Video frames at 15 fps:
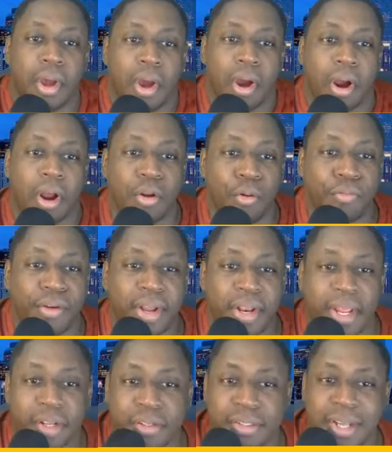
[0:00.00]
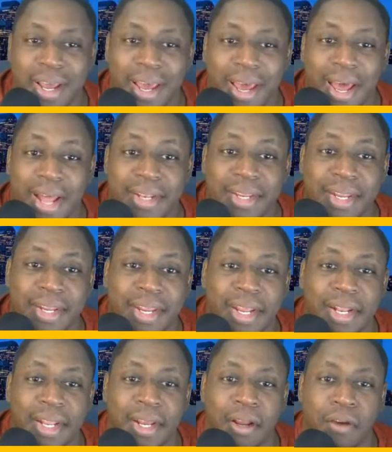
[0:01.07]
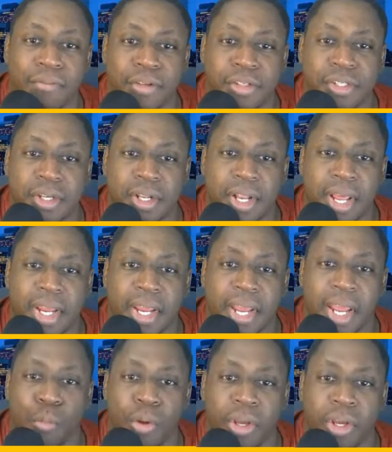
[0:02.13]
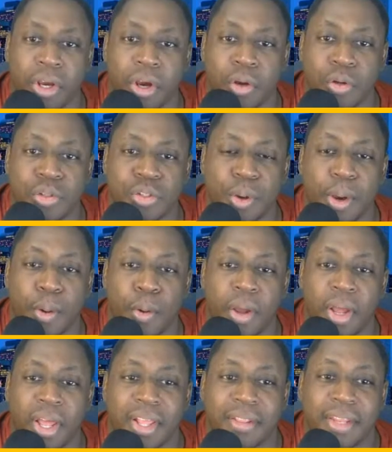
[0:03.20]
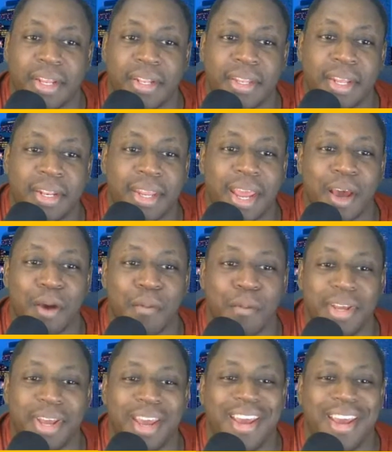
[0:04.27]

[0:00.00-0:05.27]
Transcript: Harloon Financials. I didn't get laid off until like a week ago, so they didn't count me.